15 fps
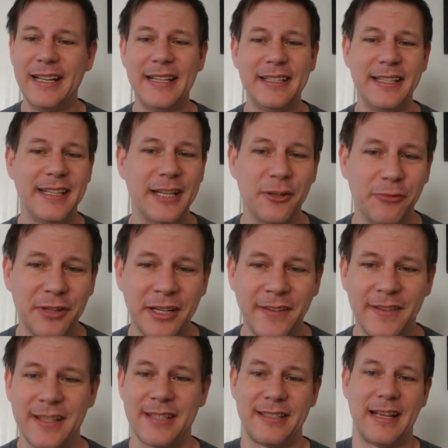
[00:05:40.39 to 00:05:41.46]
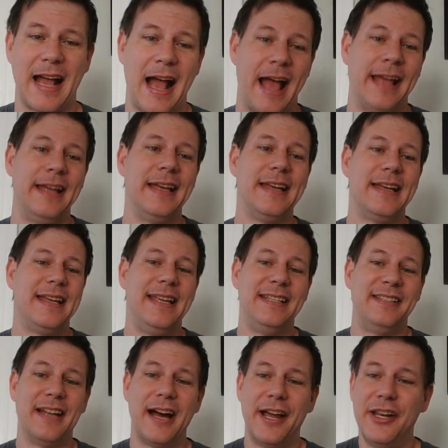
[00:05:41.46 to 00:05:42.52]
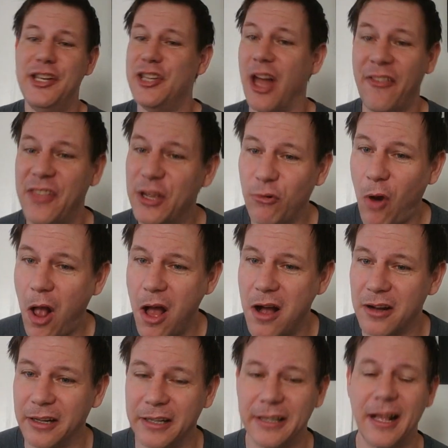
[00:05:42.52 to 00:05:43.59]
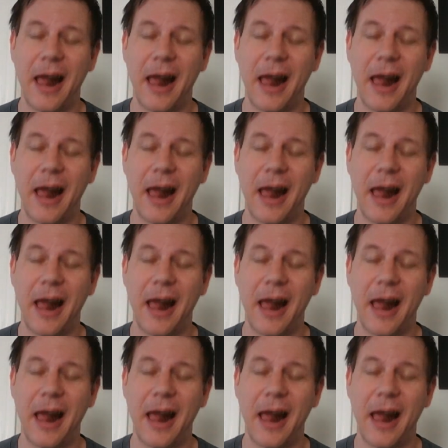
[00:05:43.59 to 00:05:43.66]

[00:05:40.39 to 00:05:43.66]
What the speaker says: to get rid of this guy. He's done nothing wrong.